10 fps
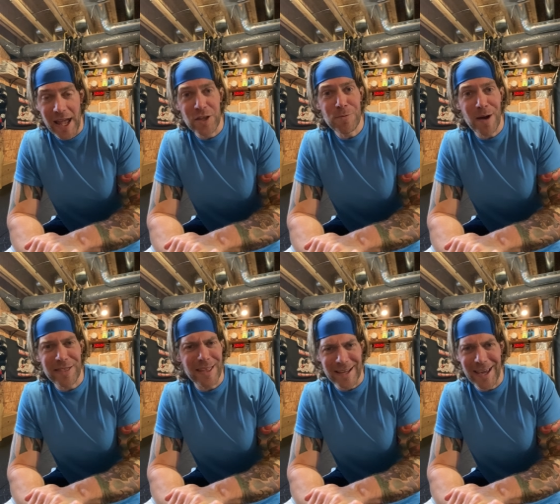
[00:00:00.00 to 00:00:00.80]
And you
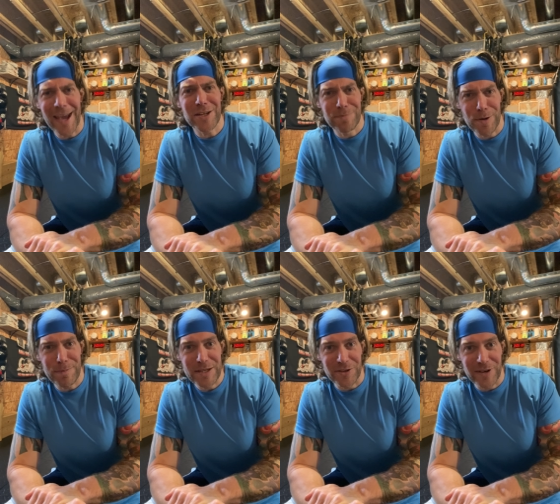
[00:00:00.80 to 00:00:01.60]
might think cash
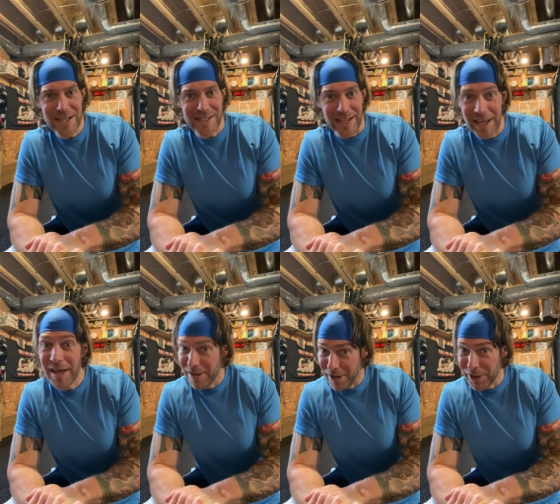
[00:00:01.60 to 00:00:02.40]
burpees are easy.
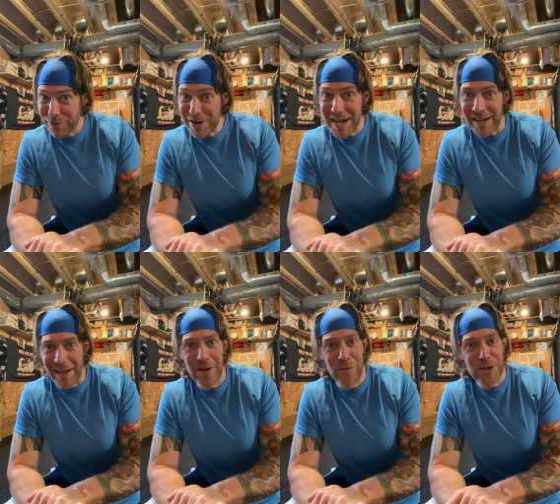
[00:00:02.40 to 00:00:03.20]
Agreed.
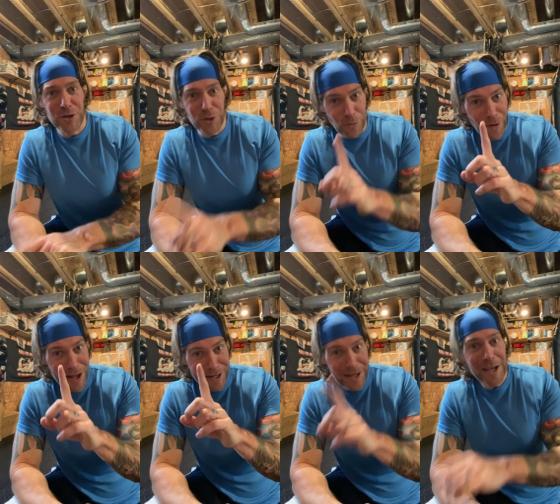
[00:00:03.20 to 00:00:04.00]
When you do
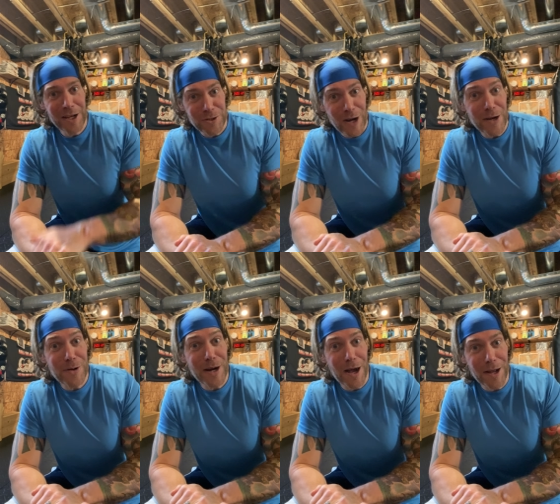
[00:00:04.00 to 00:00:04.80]
one, try
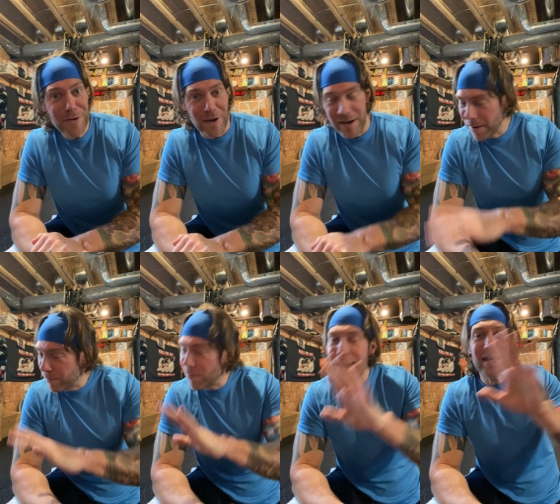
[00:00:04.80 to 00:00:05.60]
doing 100.
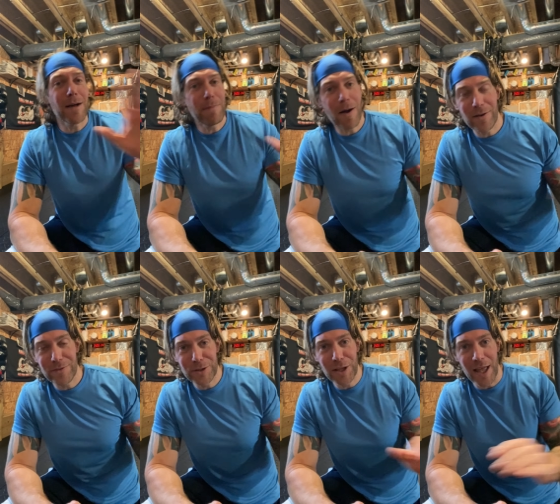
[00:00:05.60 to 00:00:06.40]
Break it up however
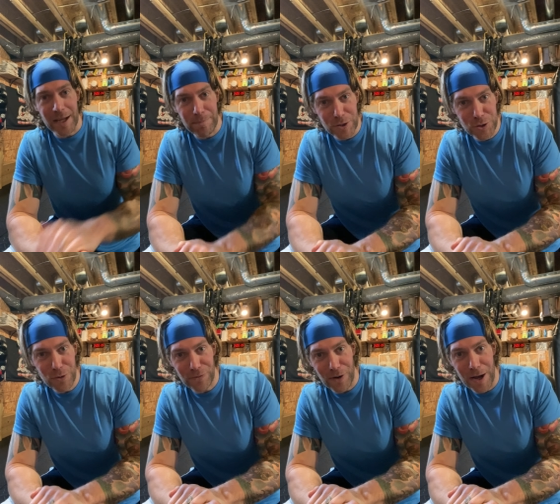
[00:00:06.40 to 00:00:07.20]
you'd like, but shoot
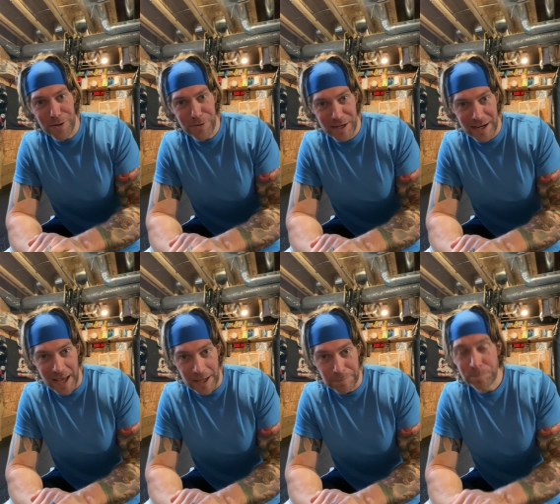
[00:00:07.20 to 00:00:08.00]
for 100 a
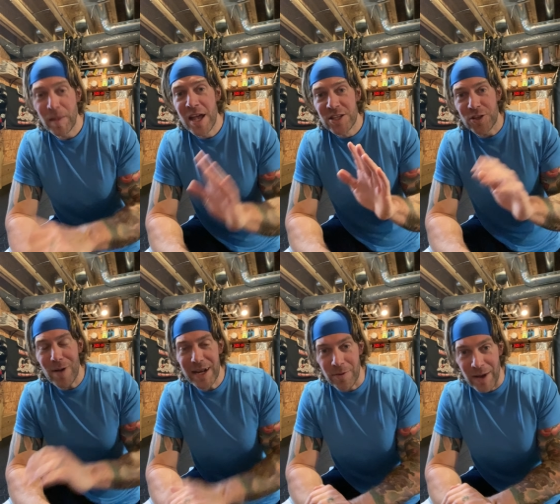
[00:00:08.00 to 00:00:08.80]
day. So
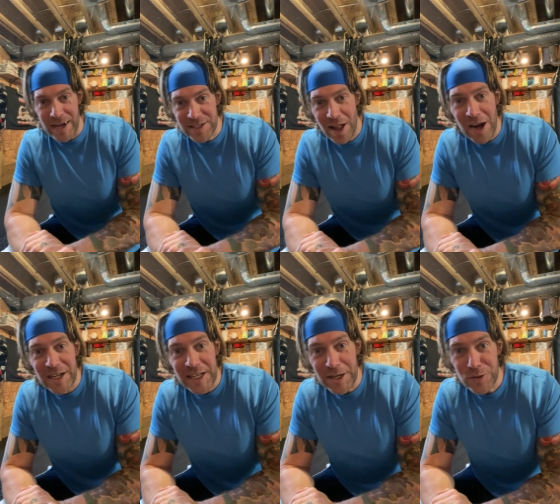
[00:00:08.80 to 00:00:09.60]
anyways,
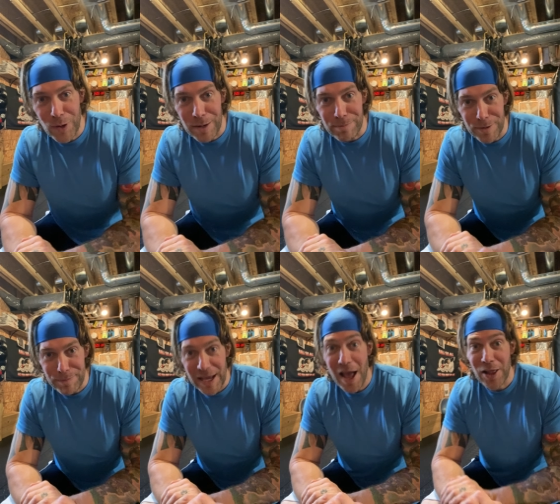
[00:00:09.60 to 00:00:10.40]
here's what a
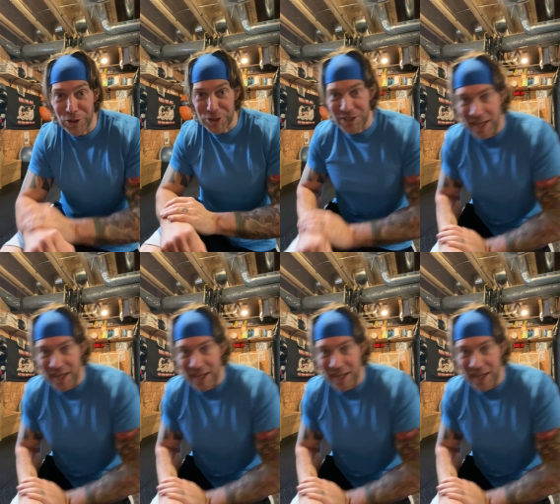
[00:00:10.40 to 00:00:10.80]
burpee looks